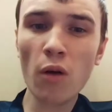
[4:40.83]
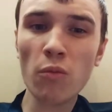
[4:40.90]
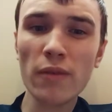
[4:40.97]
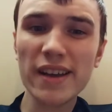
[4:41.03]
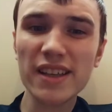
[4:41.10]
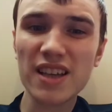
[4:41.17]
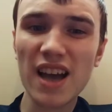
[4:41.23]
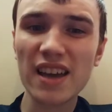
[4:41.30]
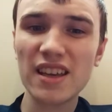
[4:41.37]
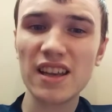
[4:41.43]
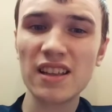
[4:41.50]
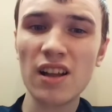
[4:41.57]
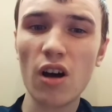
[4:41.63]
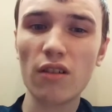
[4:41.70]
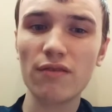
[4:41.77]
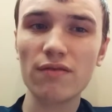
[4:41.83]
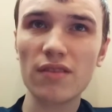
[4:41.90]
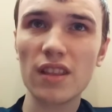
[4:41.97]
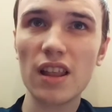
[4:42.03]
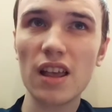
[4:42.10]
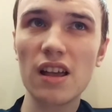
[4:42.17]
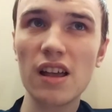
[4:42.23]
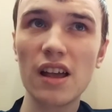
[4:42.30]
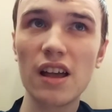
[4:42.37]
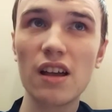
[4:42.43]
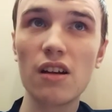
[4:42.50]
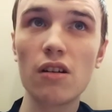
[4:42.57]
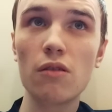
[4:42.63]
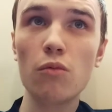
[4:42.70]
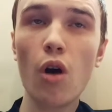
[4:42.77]
we taking our
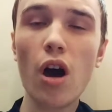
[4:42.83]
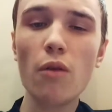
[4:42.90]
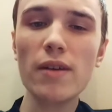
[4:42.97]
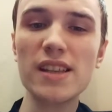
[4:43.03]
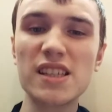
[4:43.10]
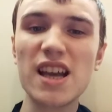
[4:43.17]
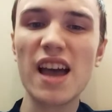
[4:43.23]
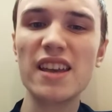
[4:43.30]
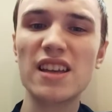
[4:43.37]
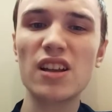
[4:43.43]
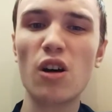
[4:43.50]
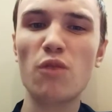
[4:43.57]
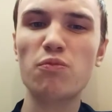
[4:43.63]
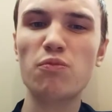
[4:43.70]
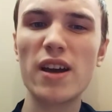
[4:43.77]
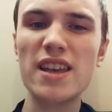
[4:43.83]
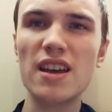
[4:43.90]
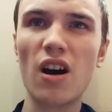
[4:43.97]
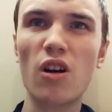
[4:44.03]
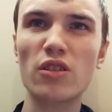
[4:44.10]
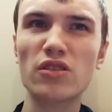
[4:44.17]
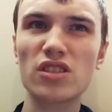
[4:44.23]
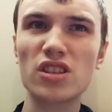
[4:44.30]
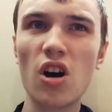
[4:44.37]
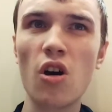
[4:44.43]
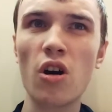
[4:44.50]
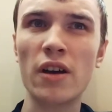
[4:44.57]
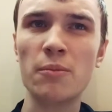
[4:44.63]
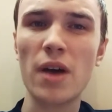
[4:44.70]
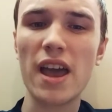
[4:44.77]
sweet ass
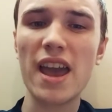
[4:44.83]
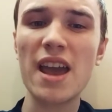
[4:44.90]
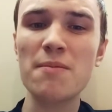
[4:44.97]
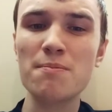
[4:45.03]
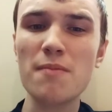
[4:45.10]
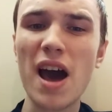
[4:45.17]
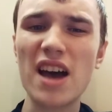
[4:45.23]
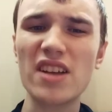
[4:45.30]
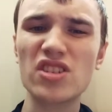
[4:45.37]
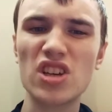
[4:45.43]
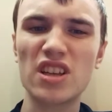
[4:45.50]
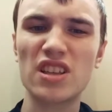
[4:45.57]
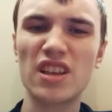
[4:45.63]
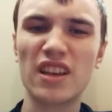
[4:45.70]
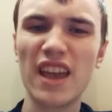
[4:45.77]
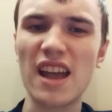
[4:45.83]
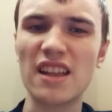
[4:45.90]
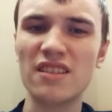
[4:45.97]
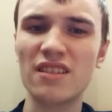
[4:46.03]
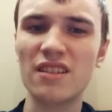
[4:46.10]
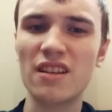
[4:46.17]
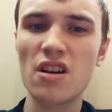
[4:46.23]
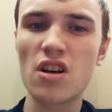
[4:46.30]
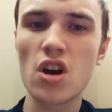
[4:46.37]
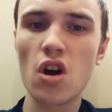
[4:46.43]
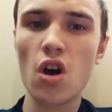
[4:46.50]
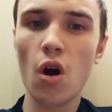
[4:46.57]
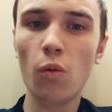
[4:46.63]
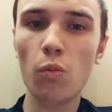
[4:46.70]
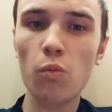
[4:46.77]
time in matches again?
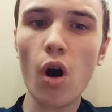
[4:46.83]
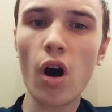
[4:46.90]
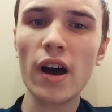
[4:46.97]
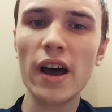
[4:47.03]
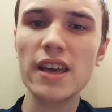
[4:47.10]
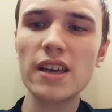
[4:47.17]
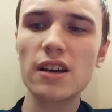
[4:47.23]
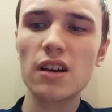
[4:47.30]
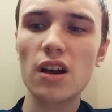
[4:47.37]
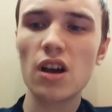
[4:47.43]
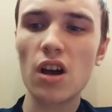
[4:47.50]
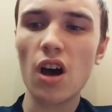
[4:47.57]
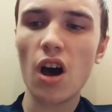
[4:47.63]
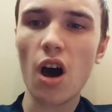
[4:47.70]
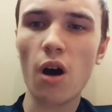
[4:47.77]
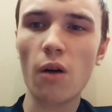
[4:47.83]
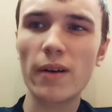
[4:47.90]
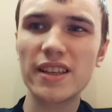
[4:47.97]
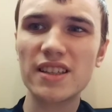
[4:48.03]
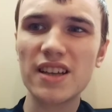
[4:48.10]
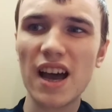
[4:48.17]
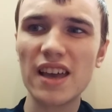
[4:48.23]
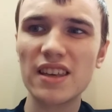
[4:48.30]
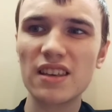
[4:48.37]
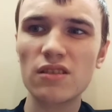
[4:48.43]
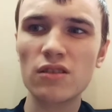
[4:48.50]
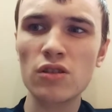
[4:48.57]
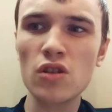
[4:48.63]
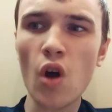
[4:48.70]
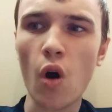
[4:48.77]
Why are we
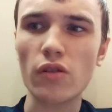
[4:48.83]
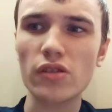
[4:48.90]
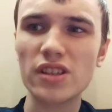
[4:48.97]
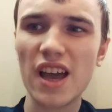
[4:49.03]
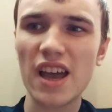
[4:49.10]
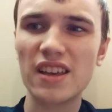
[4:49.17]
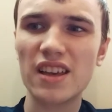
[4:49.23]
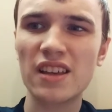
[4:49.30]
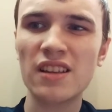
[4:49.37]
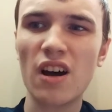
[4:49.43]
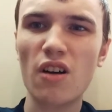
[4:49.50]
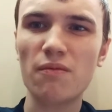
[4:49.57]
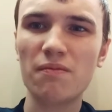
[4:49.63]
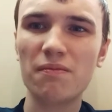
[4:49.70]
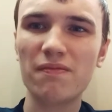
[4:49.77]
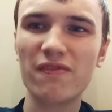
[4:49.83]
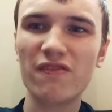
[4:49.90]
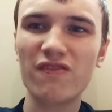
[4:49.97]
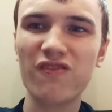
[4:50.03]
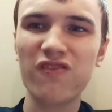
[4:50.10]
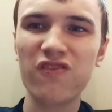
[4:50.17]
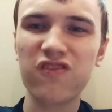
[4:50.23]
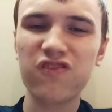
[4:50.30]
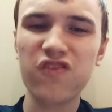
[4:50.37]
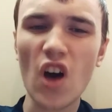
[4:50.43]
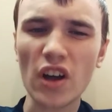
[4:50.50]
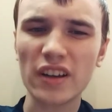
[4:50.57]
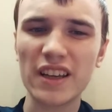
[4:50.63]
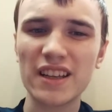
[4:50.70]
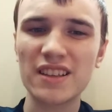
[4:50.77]
not taking our
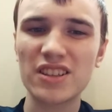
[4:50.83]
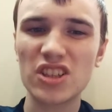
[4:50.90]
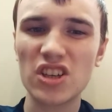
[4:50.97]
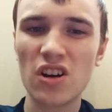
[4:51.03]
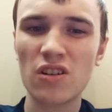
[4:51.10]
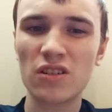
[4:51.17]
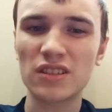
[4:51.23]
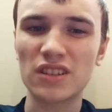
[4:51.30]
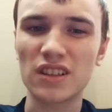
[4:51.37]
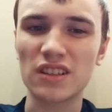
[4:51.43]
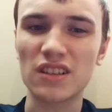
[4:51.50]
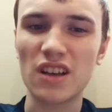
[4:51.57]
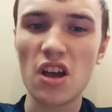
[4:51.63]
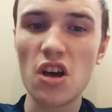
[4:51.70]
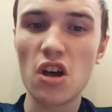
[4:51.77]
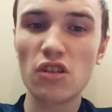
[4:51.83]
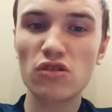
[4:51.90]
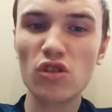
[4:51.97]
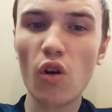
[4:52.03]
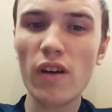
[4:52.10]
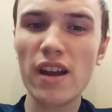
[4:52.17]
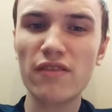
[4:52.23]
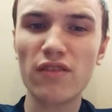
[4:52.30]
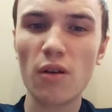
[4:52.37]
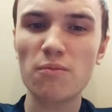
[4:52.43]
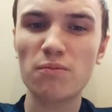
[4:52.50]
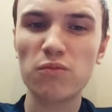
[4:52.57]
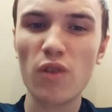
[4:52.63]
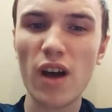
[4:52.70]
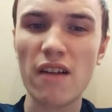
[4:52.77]
fucking chances? Sorry if I'm
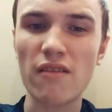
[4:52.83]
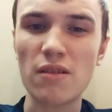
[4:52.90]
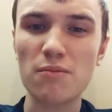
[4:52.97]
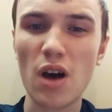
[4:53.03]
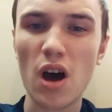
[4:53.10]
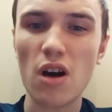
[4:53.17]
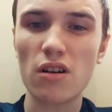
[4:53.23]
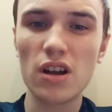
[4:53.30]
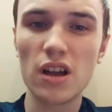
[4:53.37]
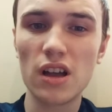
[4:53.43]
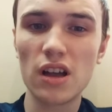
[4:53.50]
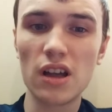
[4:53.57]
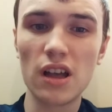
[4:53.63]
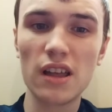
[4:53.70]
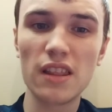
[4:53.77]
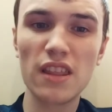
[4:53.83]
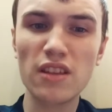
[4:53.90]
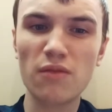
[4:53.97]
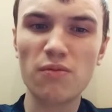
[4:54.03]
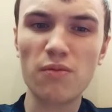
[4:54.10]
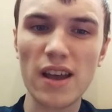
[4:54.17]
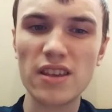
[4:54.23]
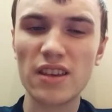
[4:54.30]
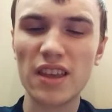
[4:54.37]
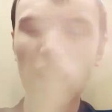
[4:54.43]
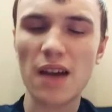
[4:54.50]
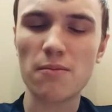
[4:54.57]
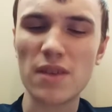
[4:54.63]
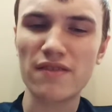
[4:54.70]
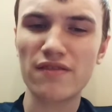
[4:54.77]
swearing, but this is where you
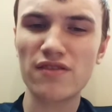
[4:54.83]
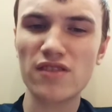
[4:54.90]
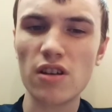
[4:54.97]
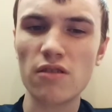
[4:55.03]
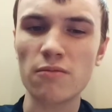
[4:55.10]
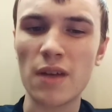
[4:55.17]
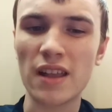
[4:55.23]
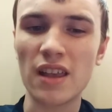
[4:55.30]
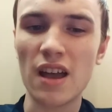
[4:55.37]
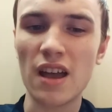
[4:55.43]
get me fuming.